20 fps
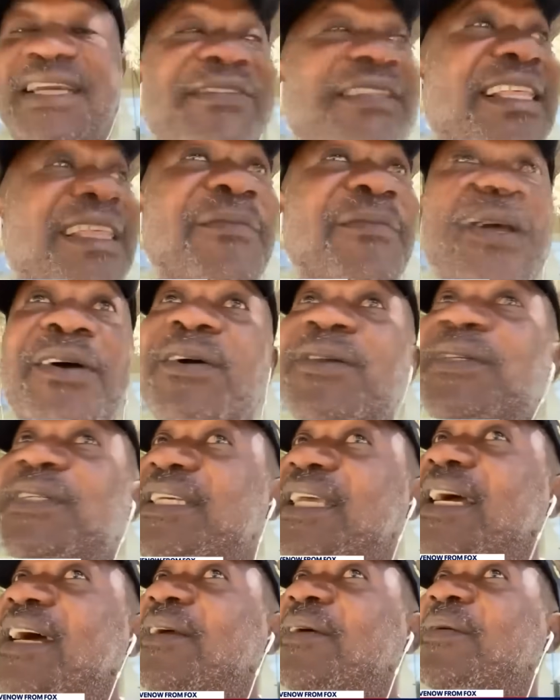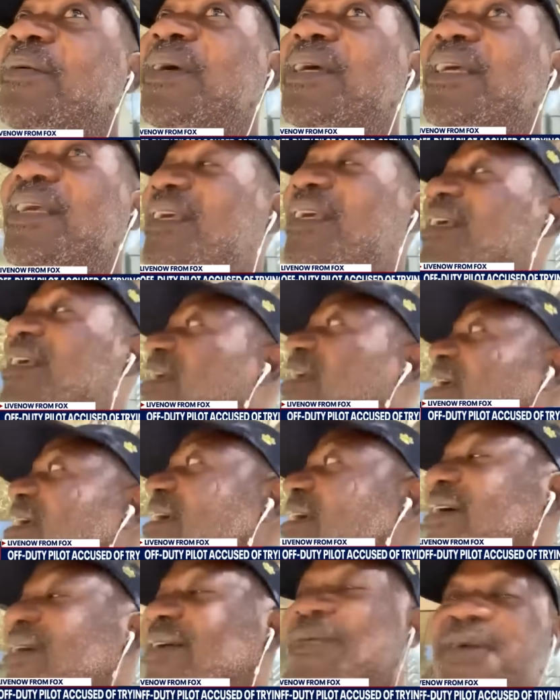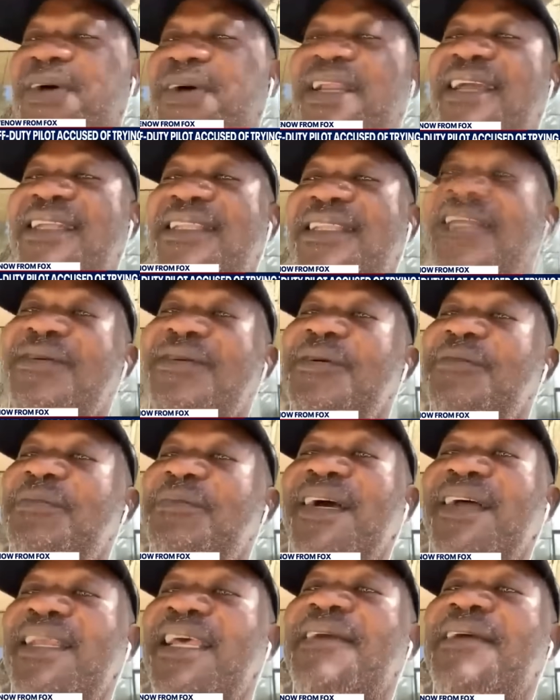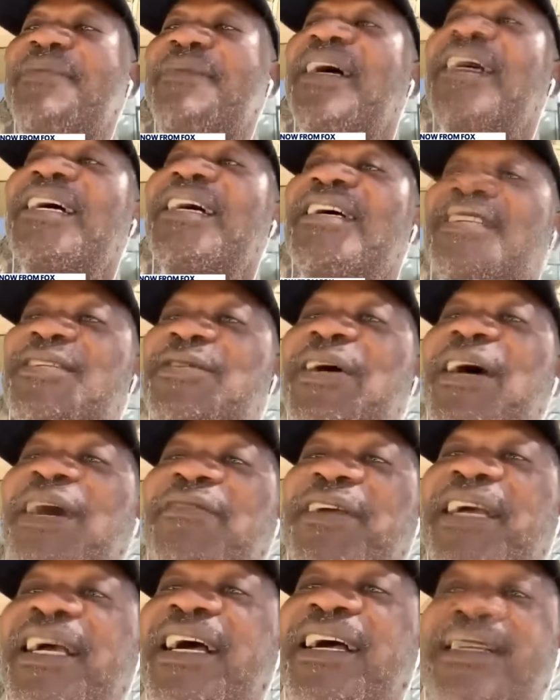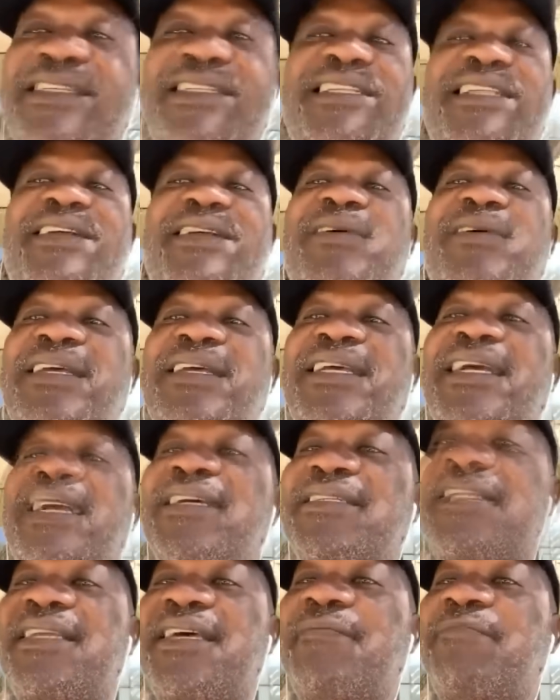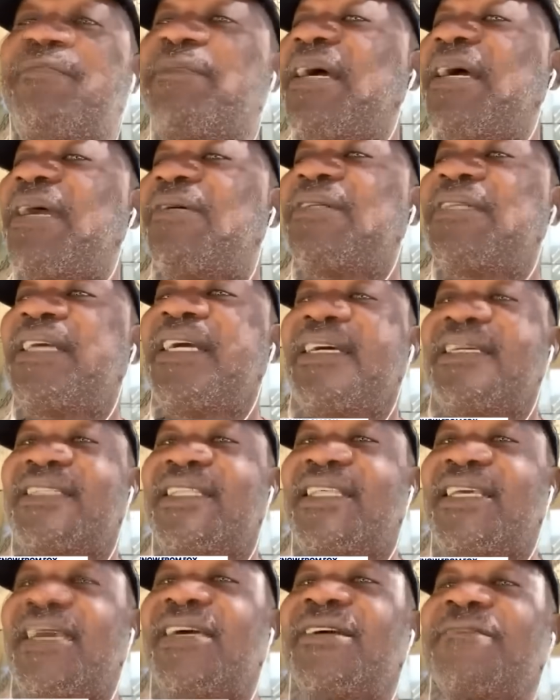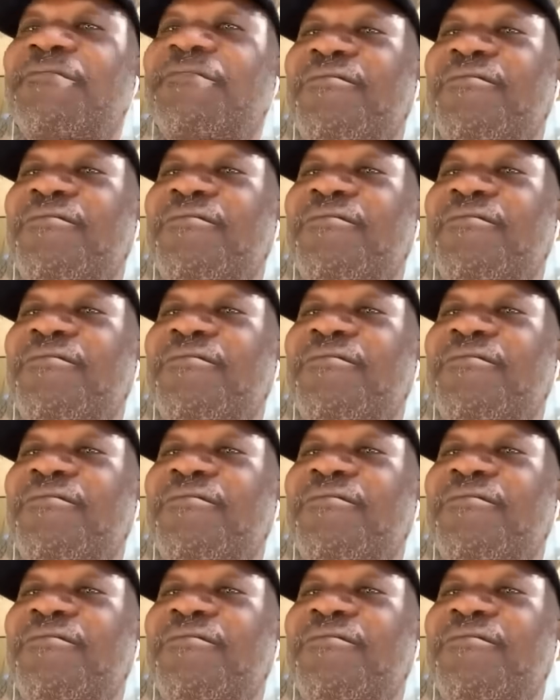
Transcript: Every time we go to Seattle, we were like, that could be our neighbor driving us, riding us there, piloting us there.